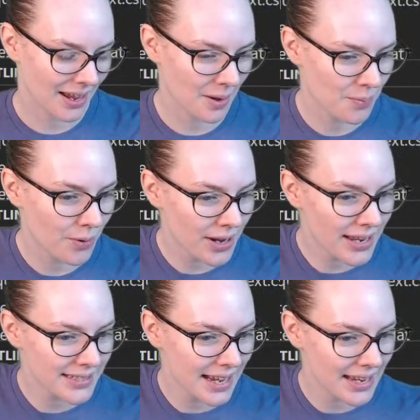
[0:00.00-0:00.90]
Purna
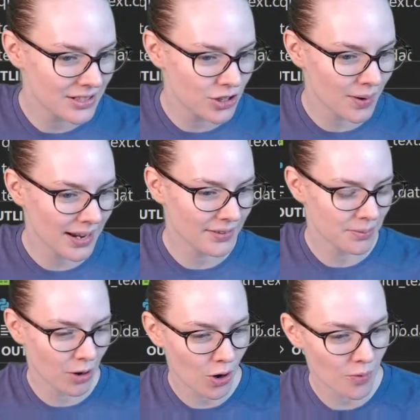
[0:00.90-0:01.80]
says, do you want to give some
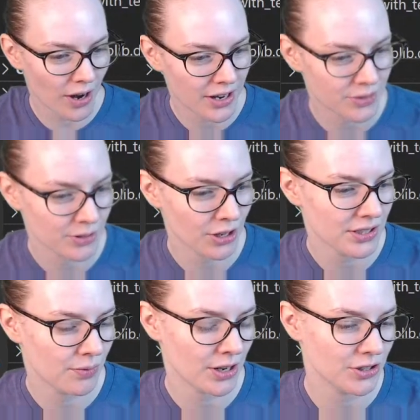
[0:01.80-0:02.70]
homework, the results
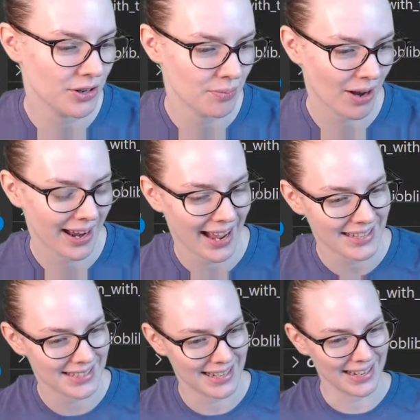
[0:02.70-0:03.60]
of which you can
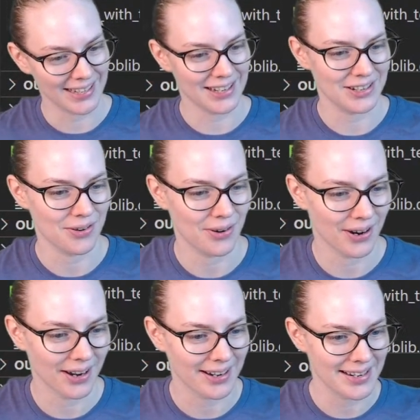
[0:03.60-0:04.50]
broadcast in
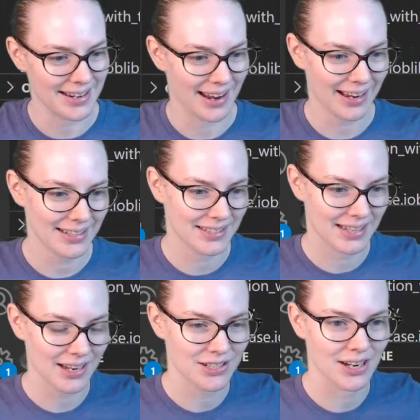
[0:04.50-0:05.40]
your next
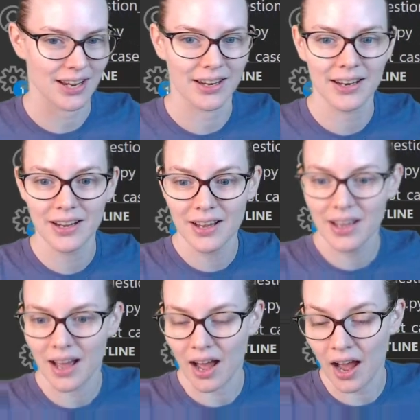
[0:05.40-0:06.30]
session?
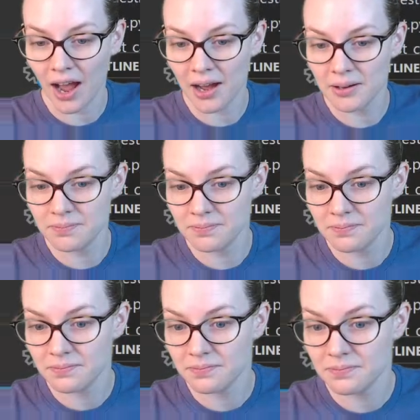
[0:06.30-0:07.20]

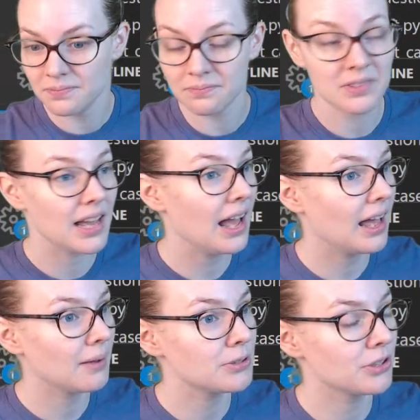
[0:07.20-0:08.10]
Yeah,
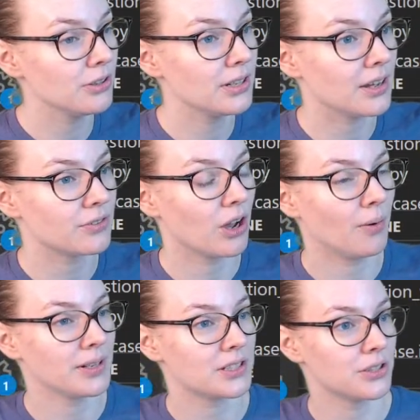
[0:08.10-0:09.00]
absolutely, if y'all
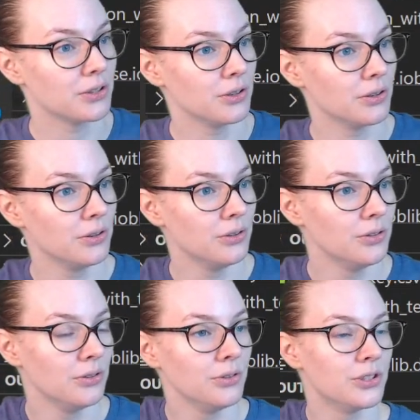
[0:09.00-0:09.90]
want
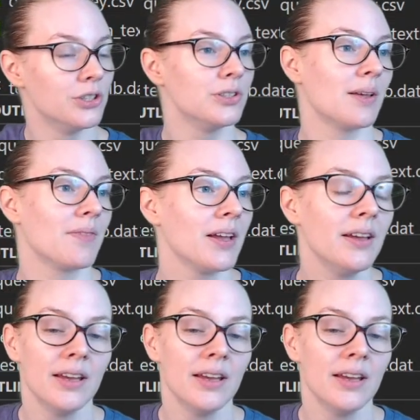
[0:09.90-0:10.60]
to do something.